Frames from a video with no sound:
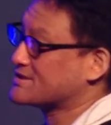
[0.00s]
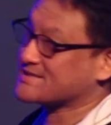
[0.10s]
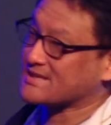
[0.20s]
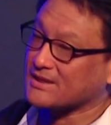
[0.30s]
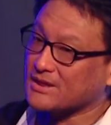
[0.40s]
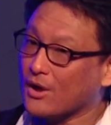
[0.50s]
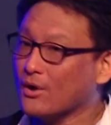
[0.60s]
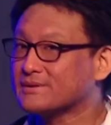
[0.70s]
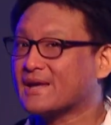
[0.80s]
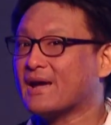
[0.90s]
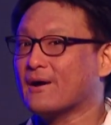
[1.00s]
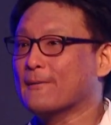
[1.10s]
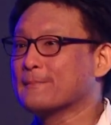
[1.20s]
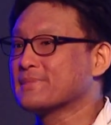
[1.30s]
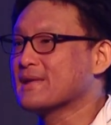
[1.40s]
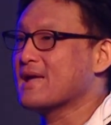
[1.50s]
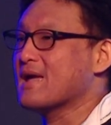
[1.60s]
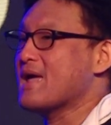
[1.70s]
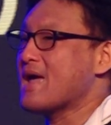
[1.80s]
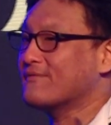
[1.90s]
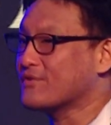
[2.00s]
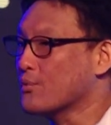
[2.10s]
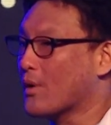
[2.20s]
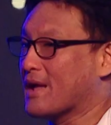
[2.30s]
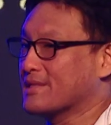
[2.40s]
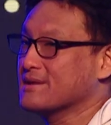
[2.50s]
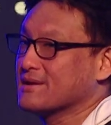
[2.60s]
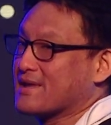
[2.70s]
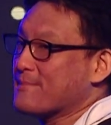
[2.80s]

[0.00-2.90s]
is the long tail. Everyone can